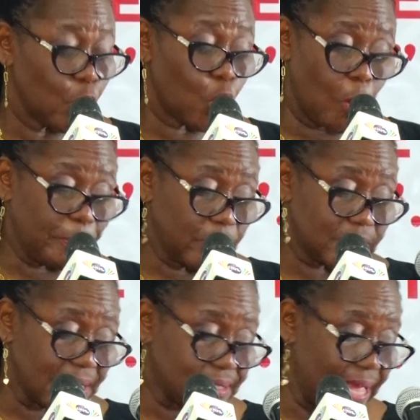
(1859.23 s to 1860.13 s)

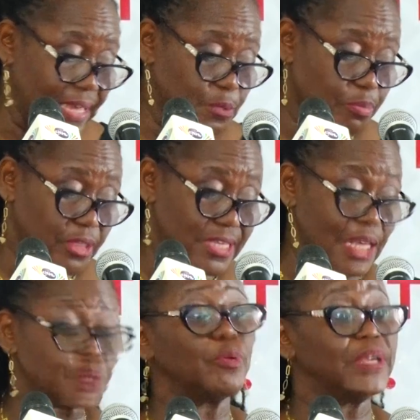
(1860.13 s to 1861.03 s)
Computer science brought
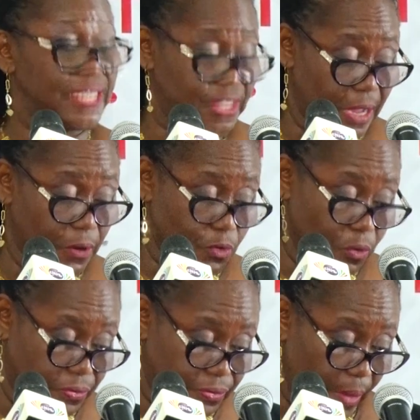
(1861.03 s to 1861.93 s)
exponential
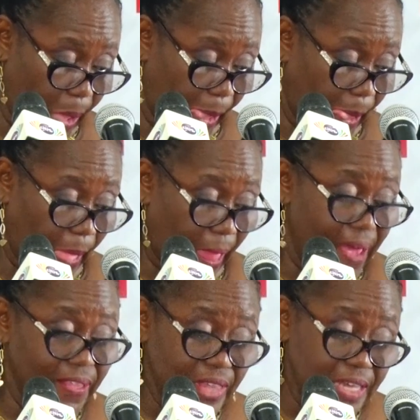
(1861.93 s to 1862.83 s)
growth
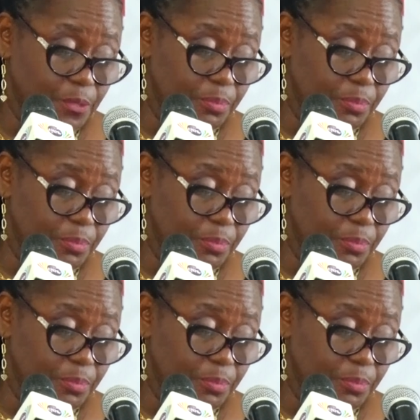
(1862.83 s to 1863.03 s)
in these